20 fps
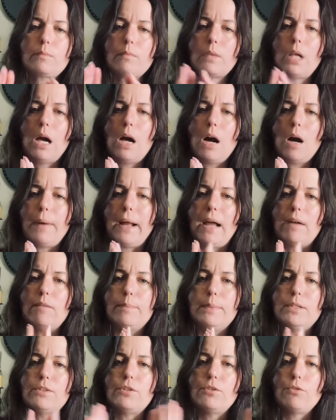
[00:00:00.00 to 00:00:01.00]
I haven't
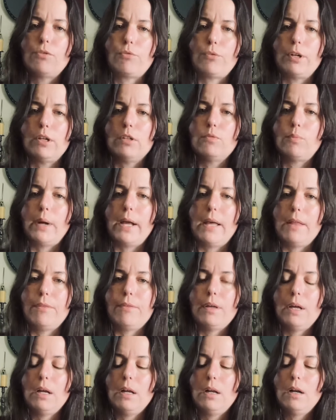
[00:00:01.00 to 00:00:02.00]
been too thrilled with.